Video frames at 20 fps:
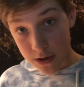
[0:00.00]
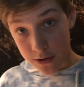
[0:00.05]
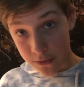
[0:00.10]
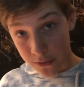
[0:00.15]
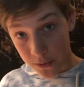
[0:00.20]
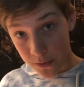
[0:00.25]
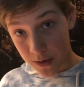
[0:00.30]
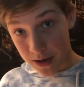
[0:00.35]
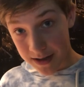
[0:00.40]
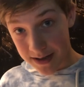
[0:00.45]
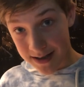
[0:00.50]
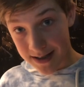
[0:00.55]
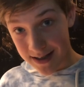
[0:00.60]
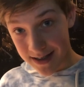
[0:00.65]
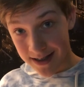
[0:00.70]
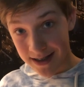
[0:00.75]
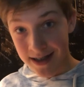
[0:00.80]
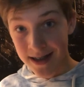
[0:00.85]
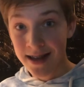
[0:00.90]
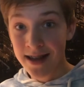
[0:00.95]
for
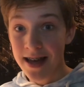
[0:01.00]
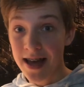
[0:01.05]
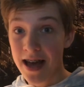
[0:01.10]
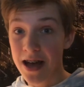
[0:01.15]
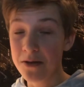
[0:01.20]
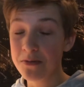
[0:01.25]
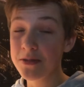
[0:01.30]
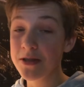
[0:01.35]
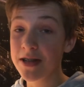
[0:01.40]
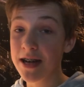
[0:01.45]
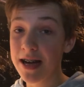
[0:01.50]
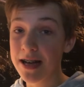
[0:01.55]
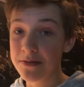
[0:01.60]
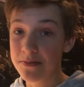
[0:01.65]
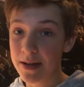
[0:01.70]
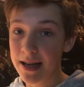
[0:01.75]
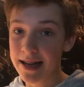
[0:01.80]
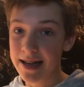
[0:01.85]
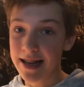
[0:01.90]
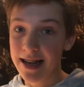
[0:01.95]
watching. I hope to see you guys
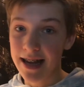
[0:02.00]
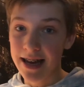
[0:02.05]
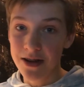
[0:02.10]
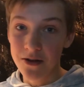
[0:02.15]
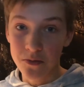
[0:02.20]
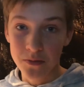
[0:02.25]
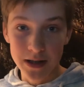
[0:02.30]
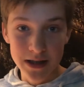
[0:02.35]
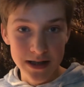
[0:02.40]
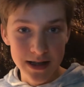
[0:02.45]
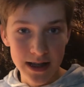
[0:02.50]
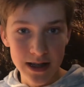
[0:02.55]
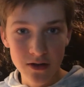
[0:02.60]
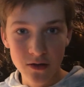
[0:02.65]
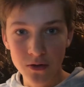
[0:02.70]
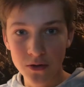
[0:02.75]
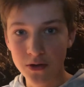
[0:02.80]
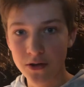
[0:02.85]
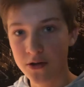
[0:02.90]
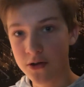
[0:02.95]
back again on my
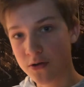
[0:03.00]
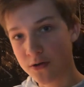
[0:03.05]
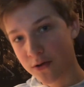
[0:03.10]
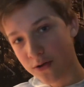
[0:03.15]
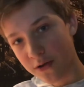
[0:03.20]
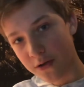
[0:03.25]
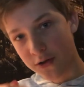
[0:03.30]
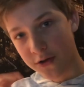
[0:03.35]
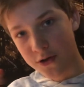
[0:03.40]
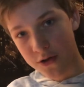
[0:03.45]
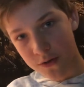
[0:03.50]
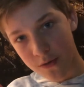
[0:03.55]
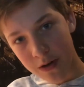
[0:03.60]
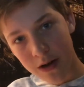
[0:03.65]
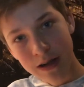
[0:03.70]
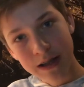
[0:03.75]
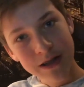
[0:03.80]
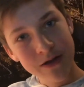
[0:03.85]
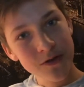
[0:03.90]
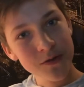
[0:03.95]
channel,
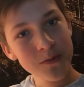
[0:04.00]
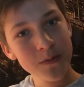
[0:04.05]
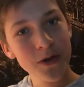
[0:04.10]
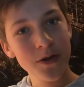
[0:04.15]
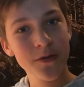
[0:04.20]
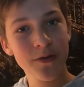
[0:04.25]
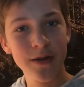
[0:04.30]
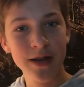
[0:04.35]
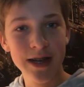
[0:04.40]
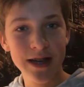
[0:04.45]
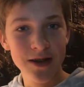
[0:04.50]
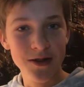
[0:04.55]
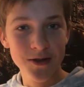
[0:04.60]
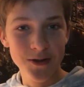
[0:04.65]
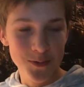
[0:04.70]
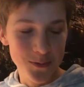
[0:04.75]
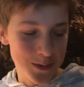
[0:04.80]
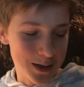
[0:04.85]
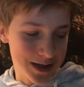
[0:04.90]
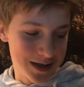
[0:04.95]
scrolling through more
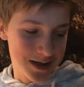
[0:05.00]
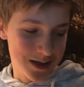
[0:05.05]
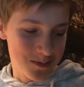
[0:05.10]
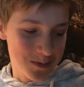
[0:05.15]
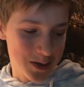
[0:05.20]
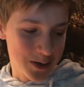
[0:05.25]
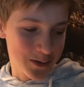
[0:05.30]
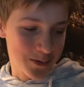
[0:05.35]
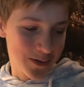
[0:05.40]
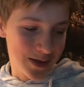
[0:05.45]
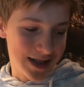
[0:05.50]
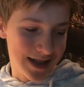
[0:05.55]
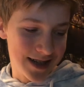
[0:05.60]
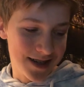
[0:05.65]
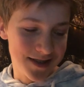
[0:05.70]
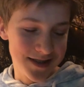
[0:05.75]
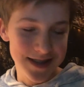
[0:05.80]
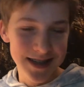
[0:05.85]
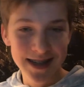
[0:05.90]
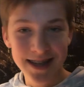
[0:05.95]
videos, watching more
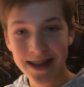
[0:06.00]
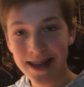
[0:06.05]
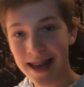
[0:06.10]
videos.